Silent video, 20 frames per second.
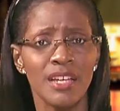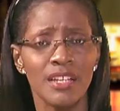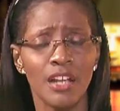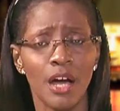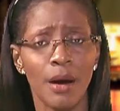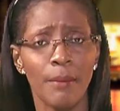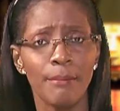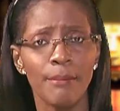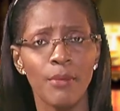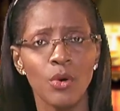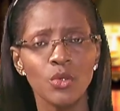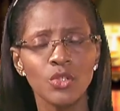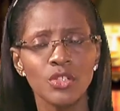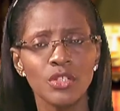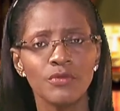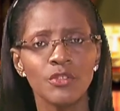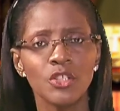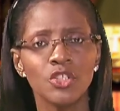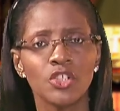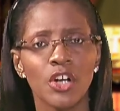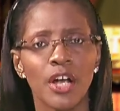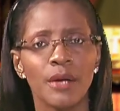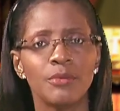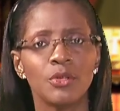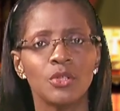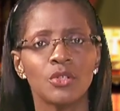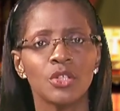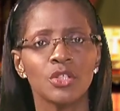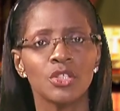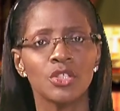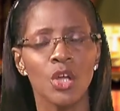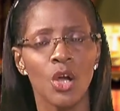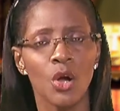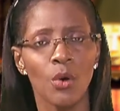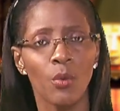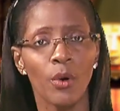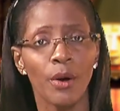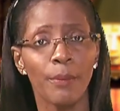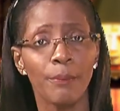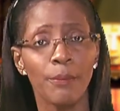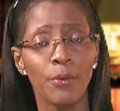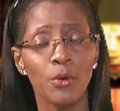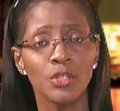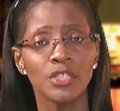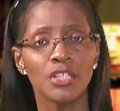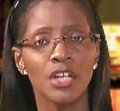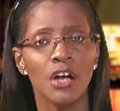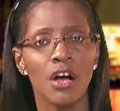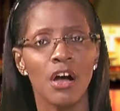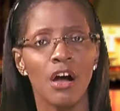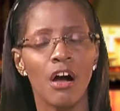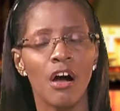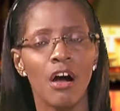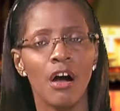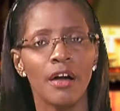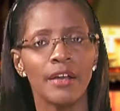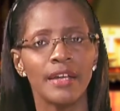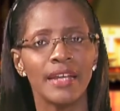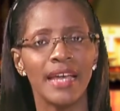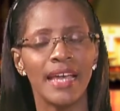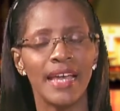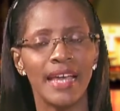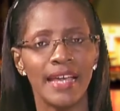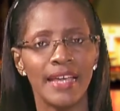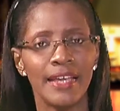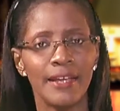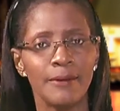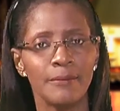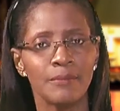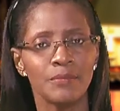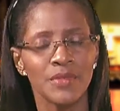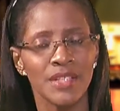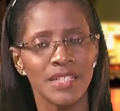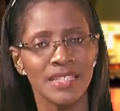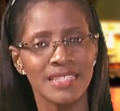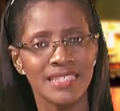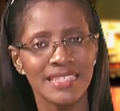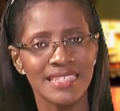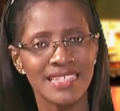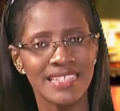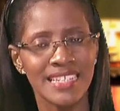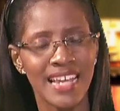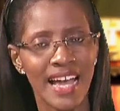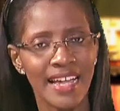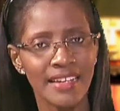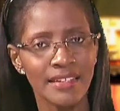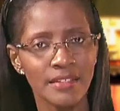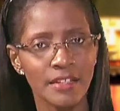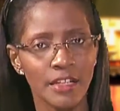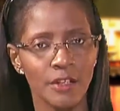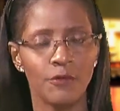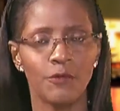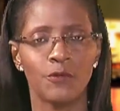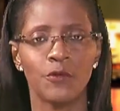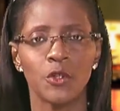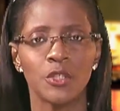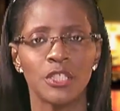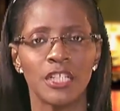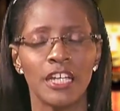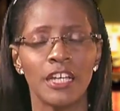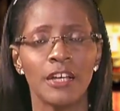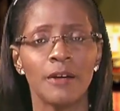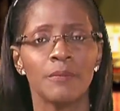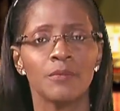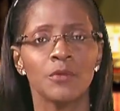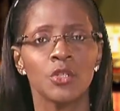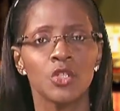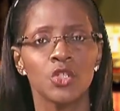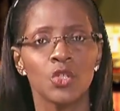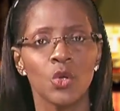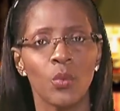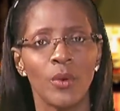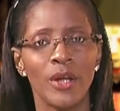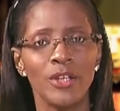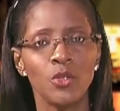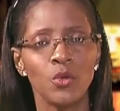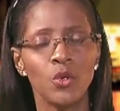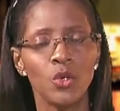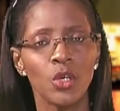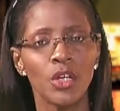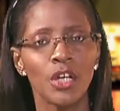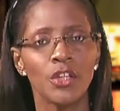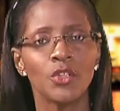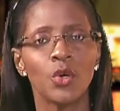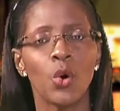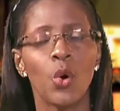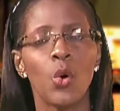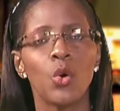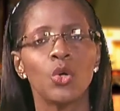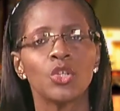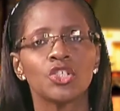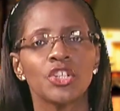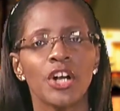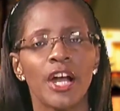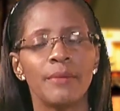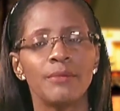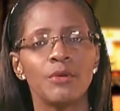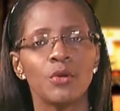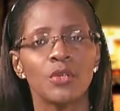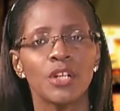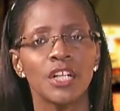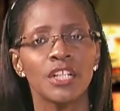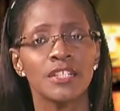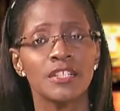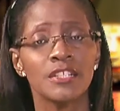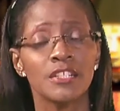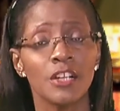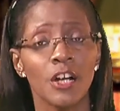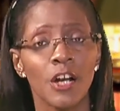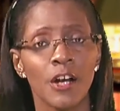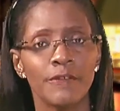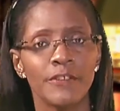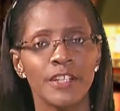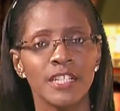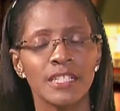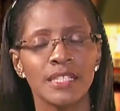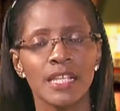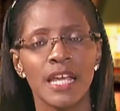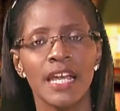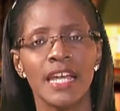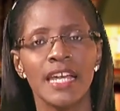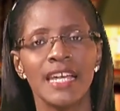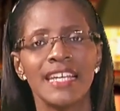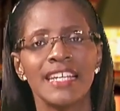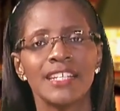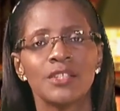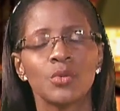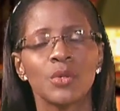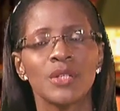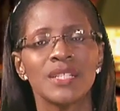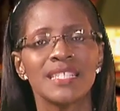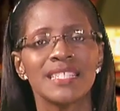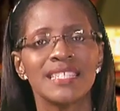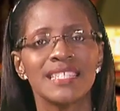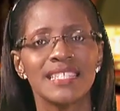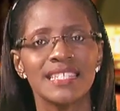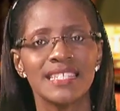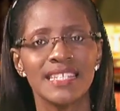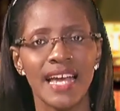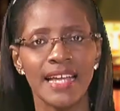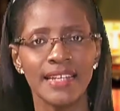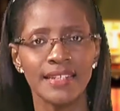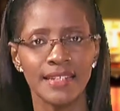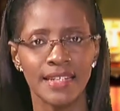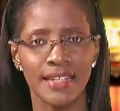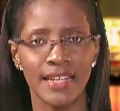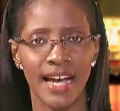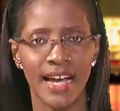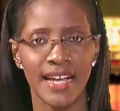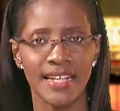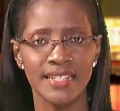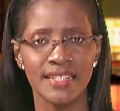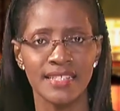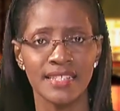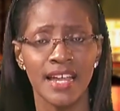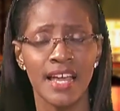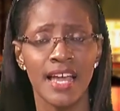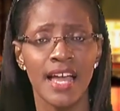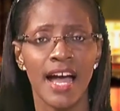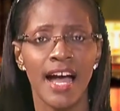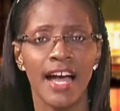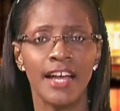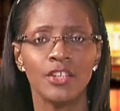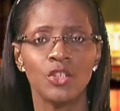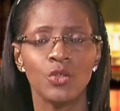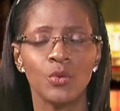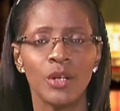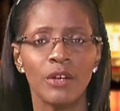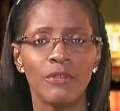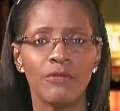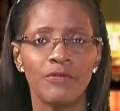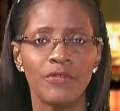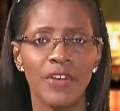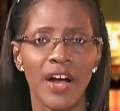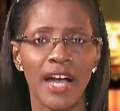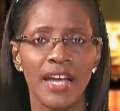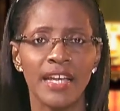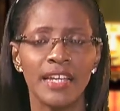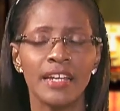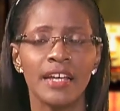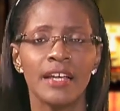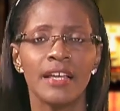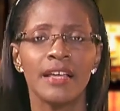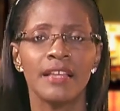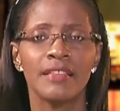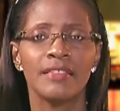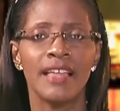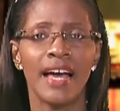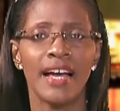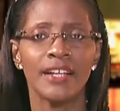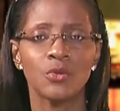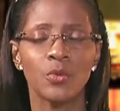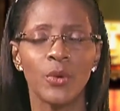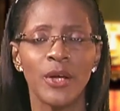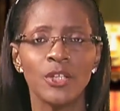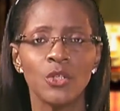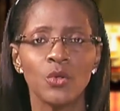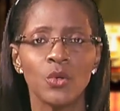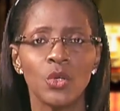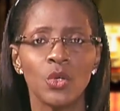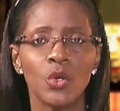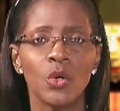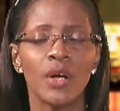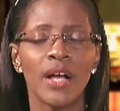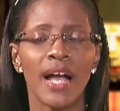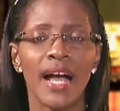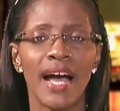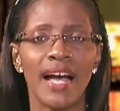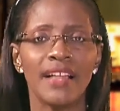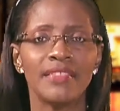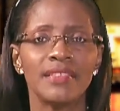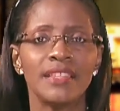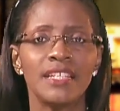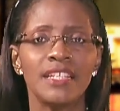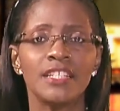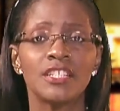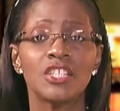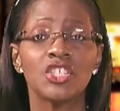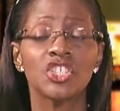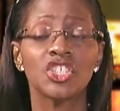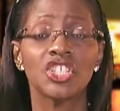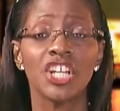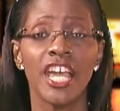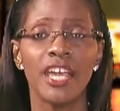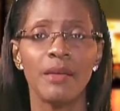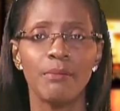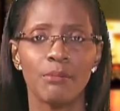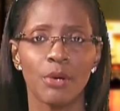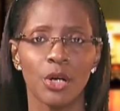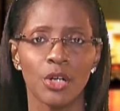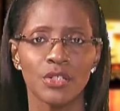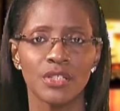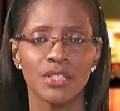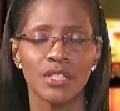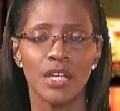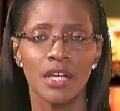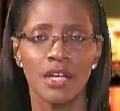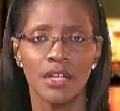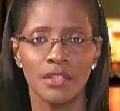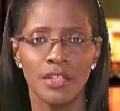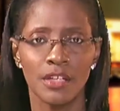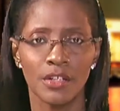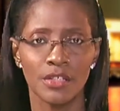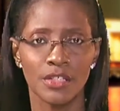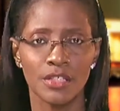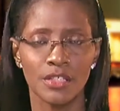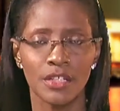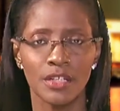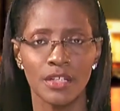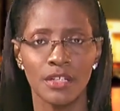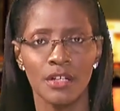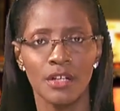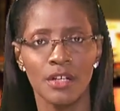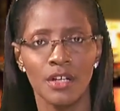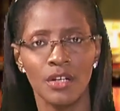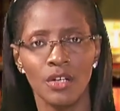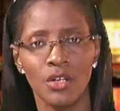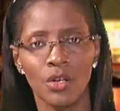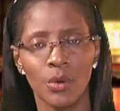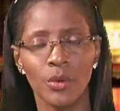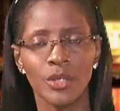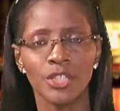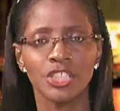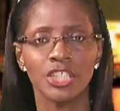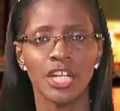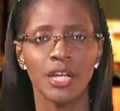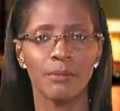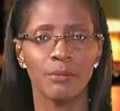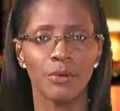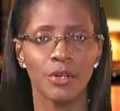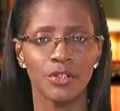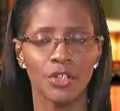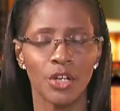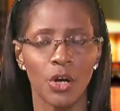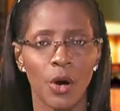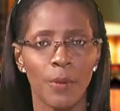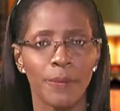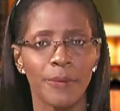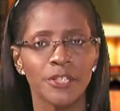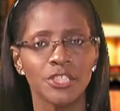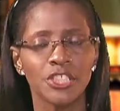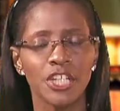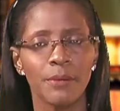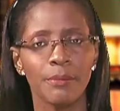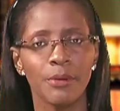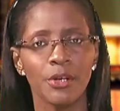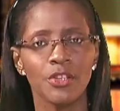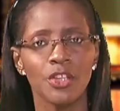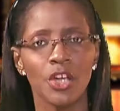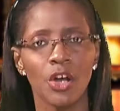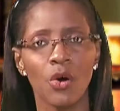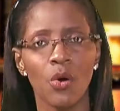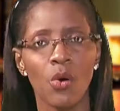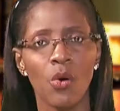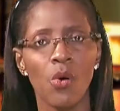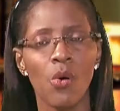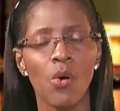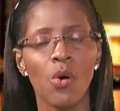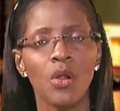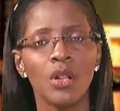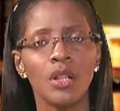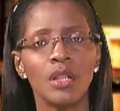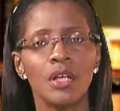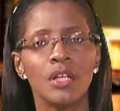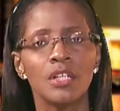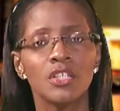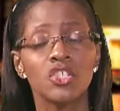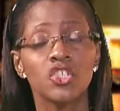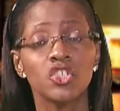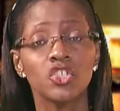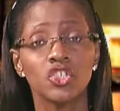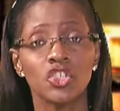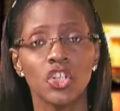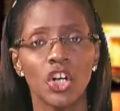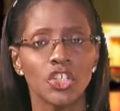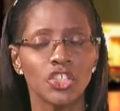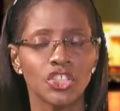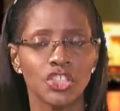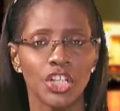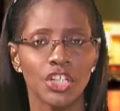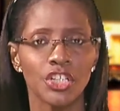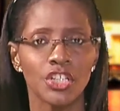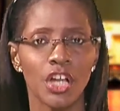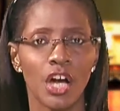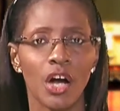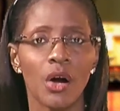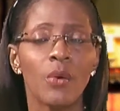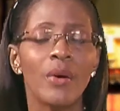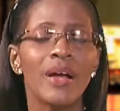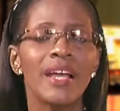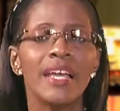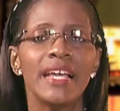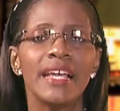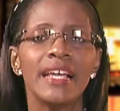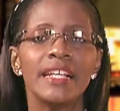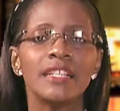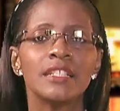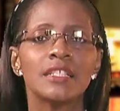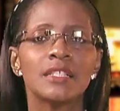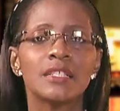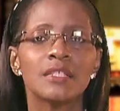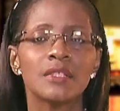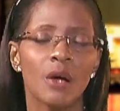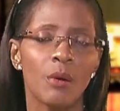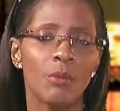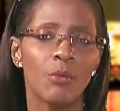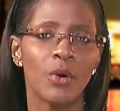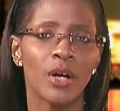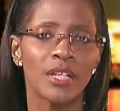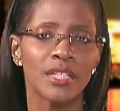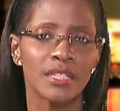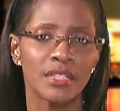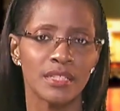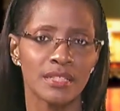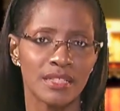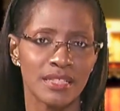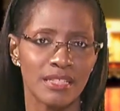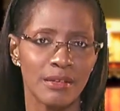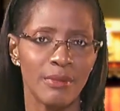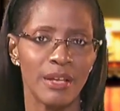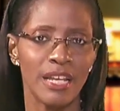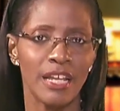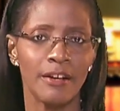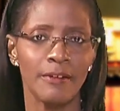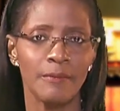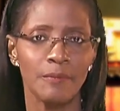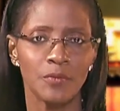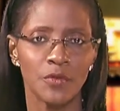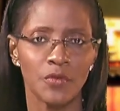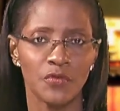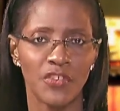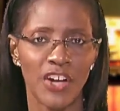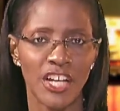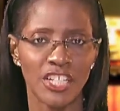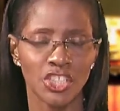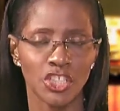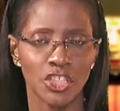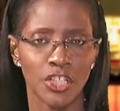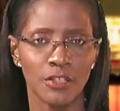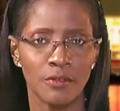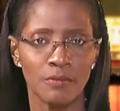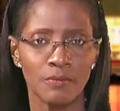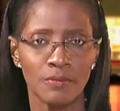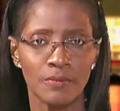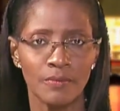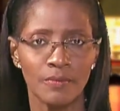Now, most of the tribunals were put on a standard footing. So when you look at the whole tribunal service, it was standardized, and you will find that when you look at these chambers, there's the lower chamber and the upper chamber, they are all structured now in somewhat similar fashion.